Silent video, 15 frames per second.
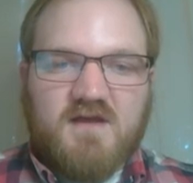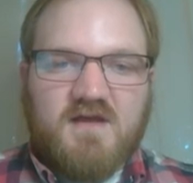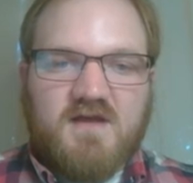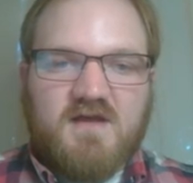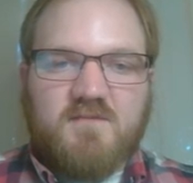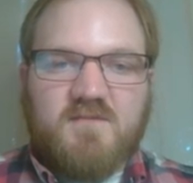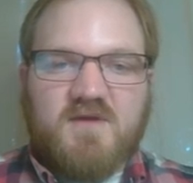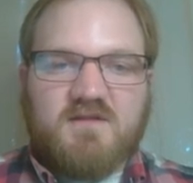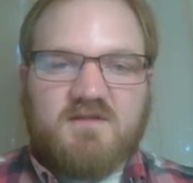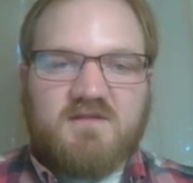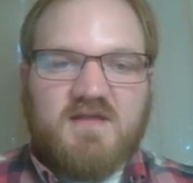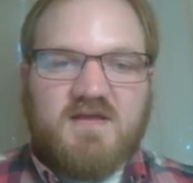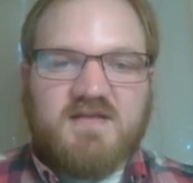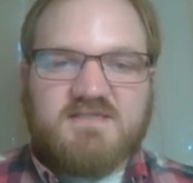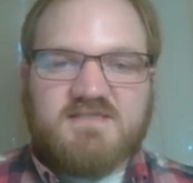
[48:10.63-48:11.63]

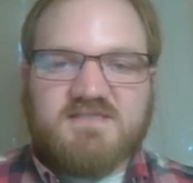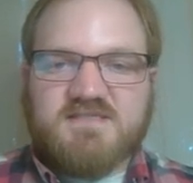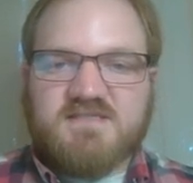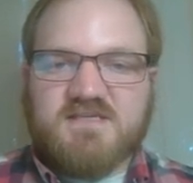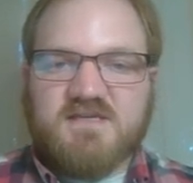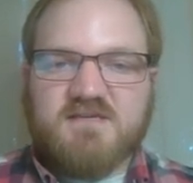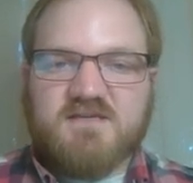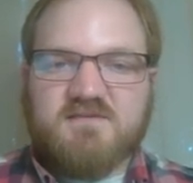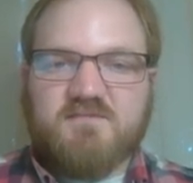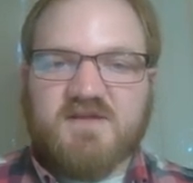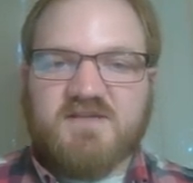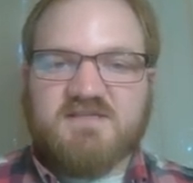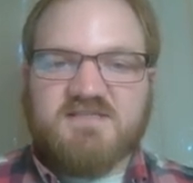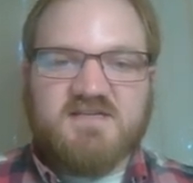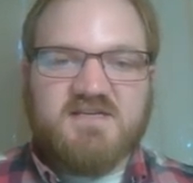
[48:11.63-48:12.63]
It's
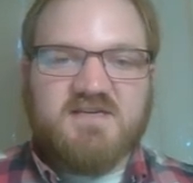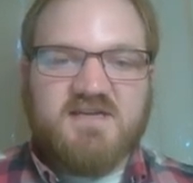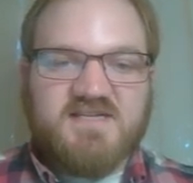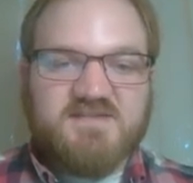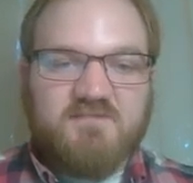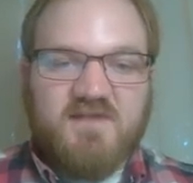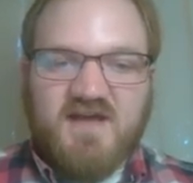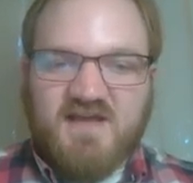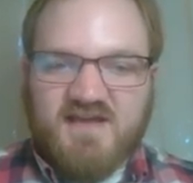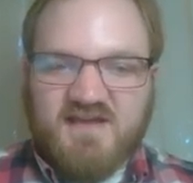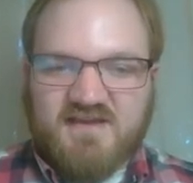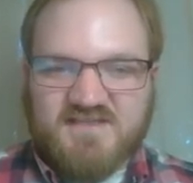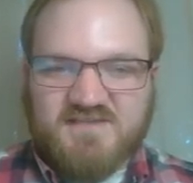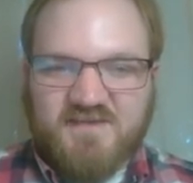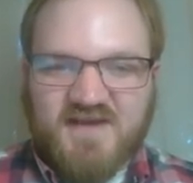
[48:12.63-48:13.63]

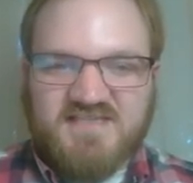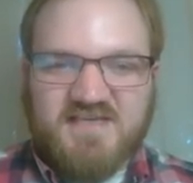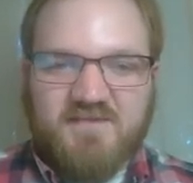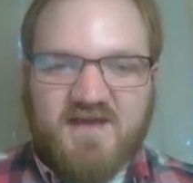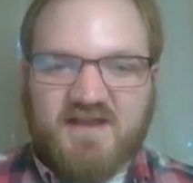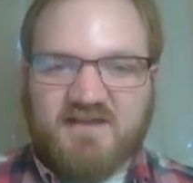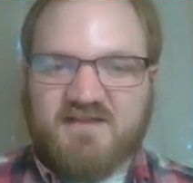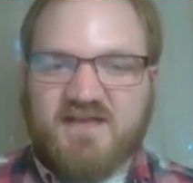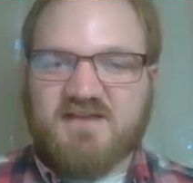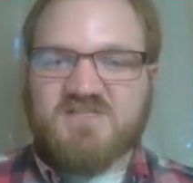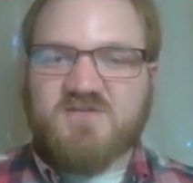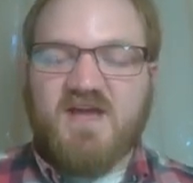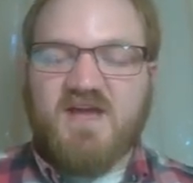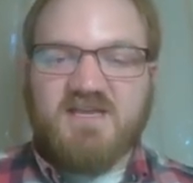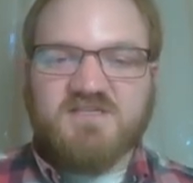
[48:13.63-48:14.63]
my schematic layout,
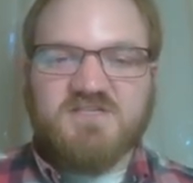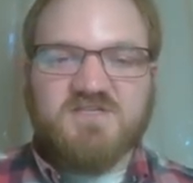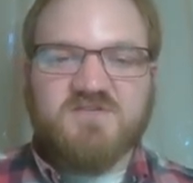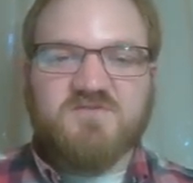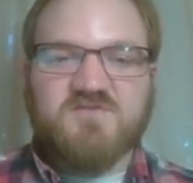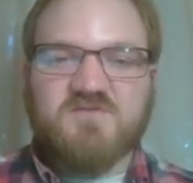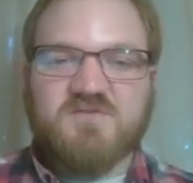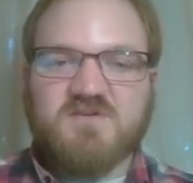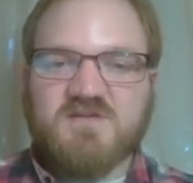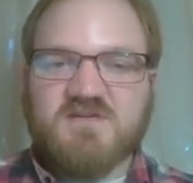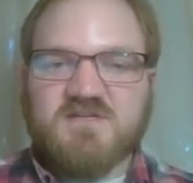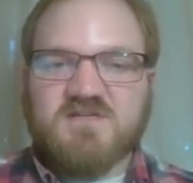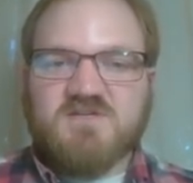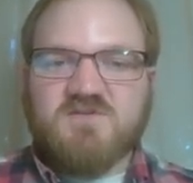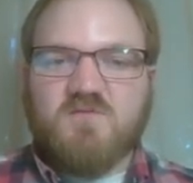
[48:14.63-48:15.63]
so I can do
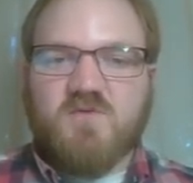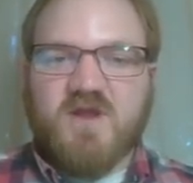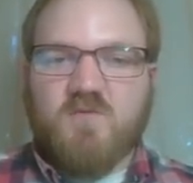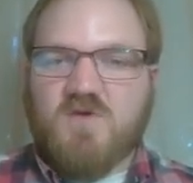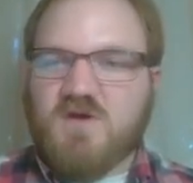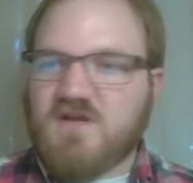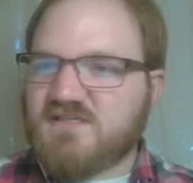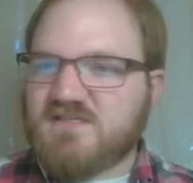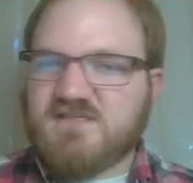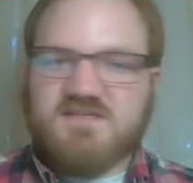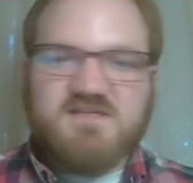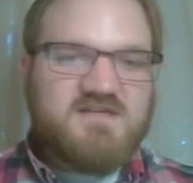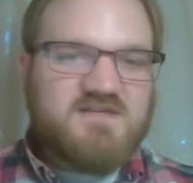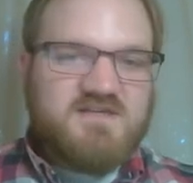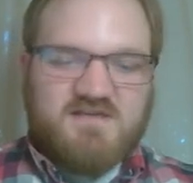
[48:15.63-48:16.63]
what I want,
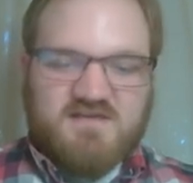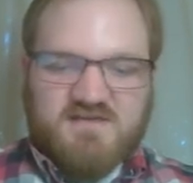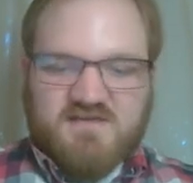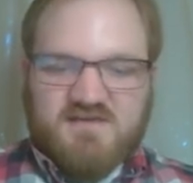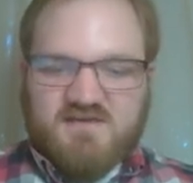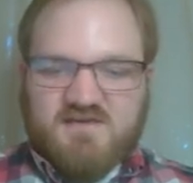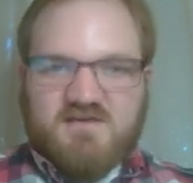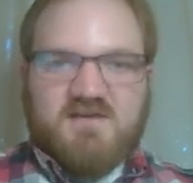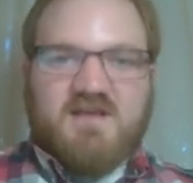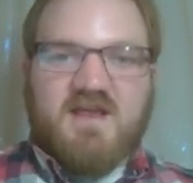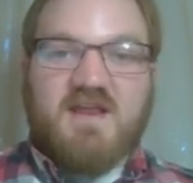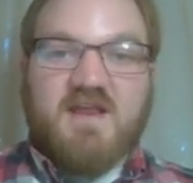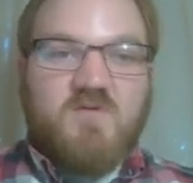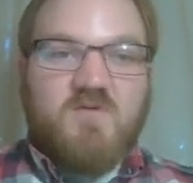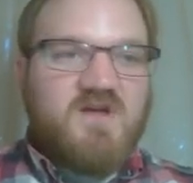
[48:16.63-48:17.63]

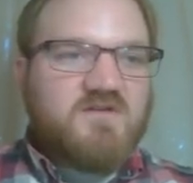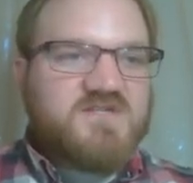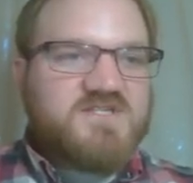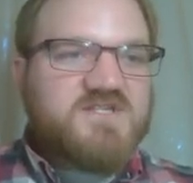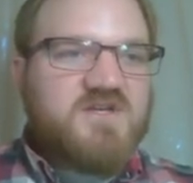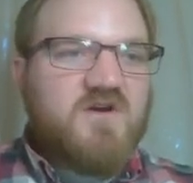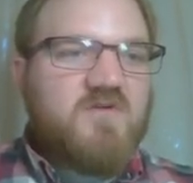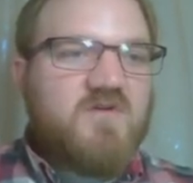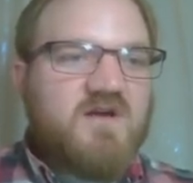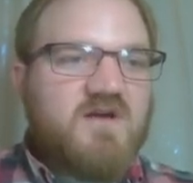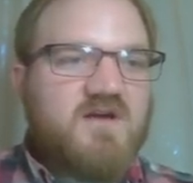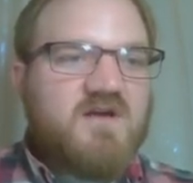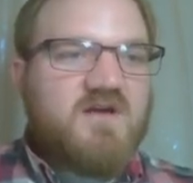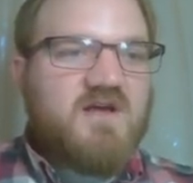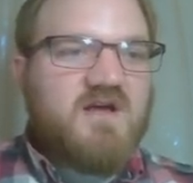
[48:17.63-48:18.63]
and I will. So
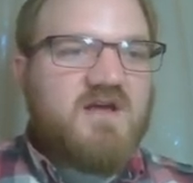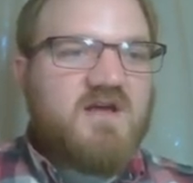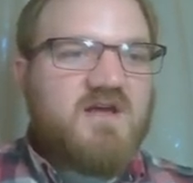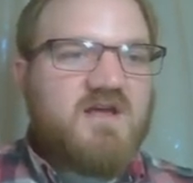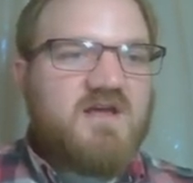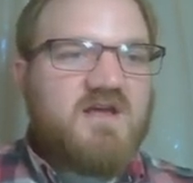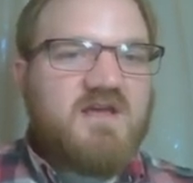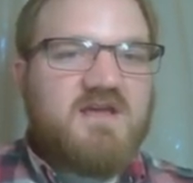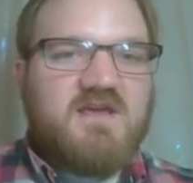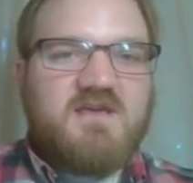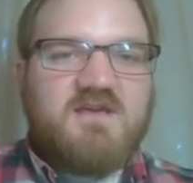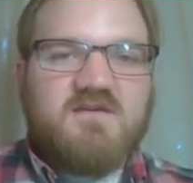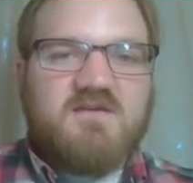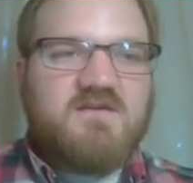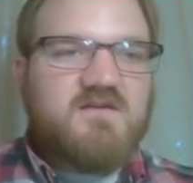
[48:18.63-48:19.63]

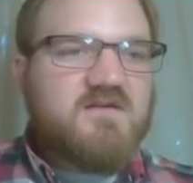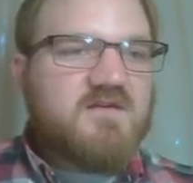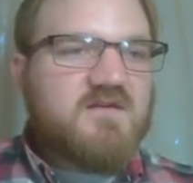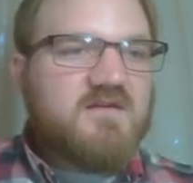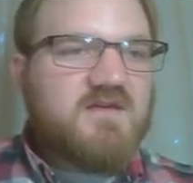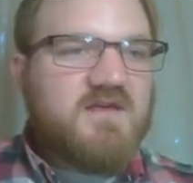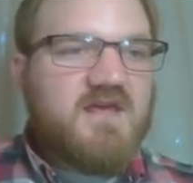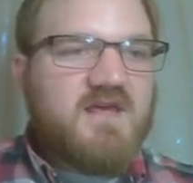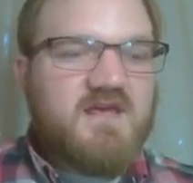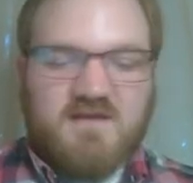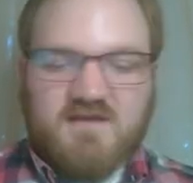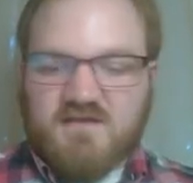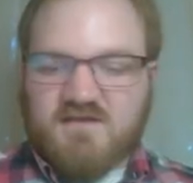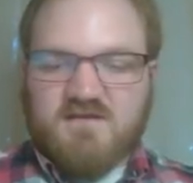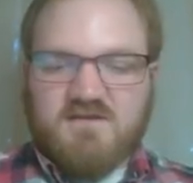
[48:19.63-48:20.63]
I
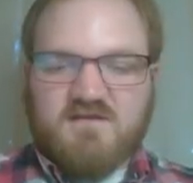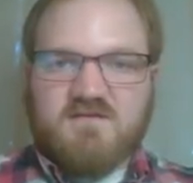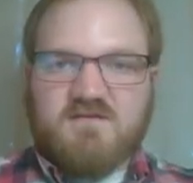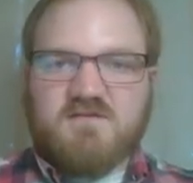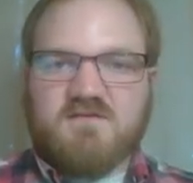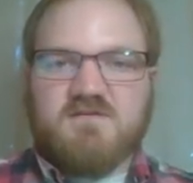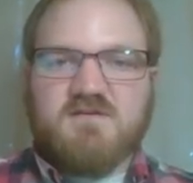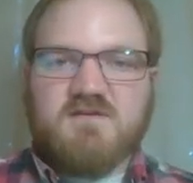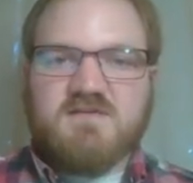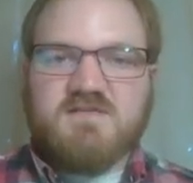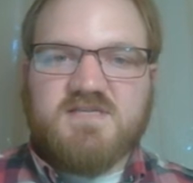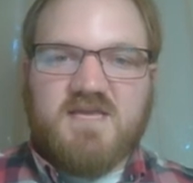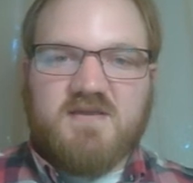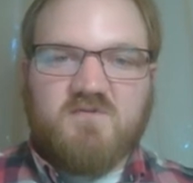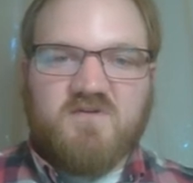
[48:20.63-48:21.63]
can
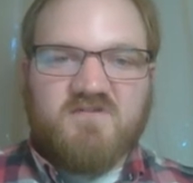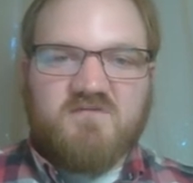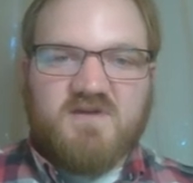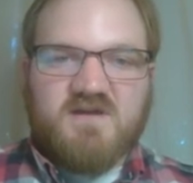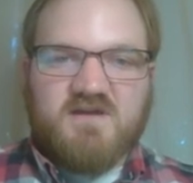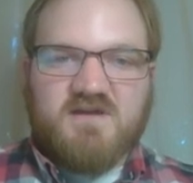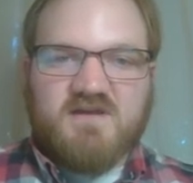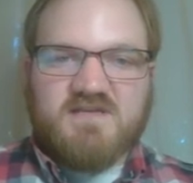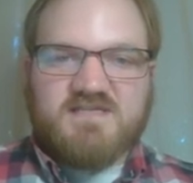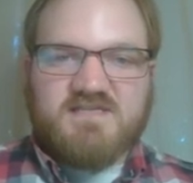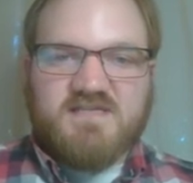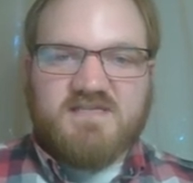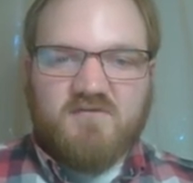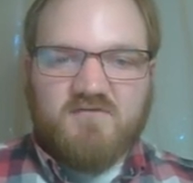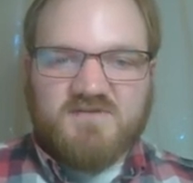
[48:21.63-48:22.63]
take one of my
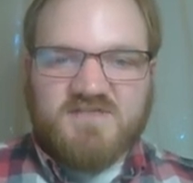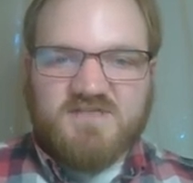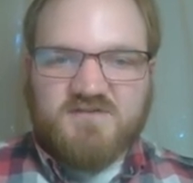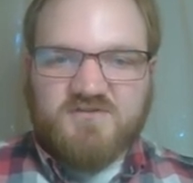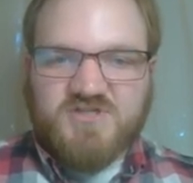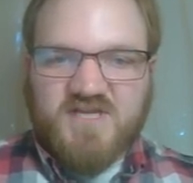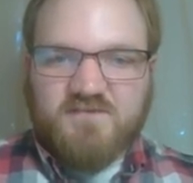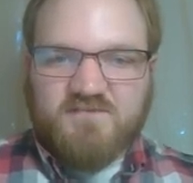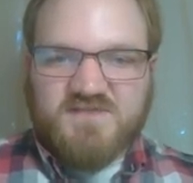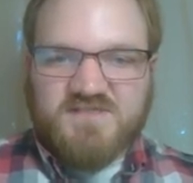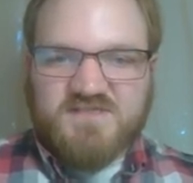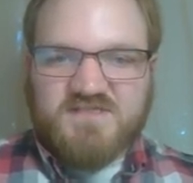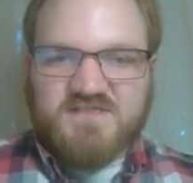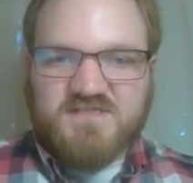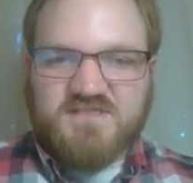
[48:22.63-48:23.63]
standard resistor
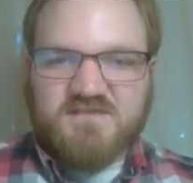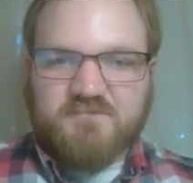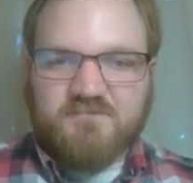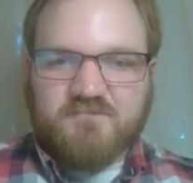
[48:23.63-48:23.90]
shapes.